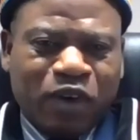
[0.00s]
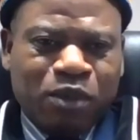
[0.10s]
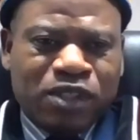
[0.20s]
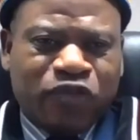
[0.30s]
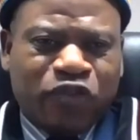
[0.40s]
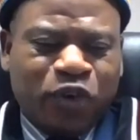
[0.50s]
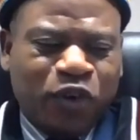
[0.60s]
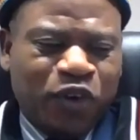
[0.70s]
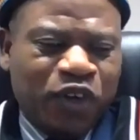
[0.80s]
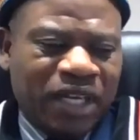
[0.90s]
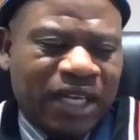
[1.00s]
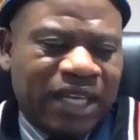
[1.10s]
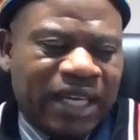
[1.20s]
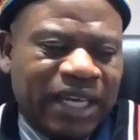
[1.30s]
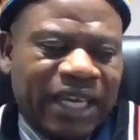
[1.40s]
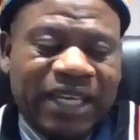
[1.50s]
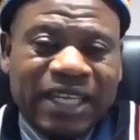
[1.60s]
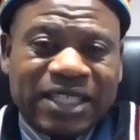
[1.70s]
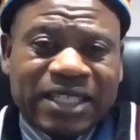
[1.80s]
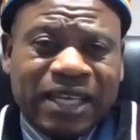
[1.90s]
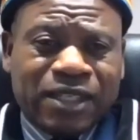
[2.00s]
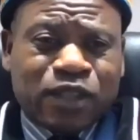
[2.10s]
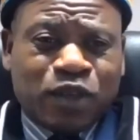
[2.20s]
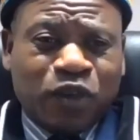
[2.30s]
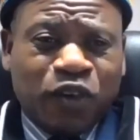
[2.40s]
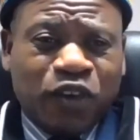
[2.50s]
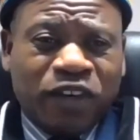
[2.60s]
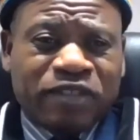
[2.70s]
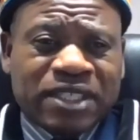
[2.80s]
almost 4 and a site score of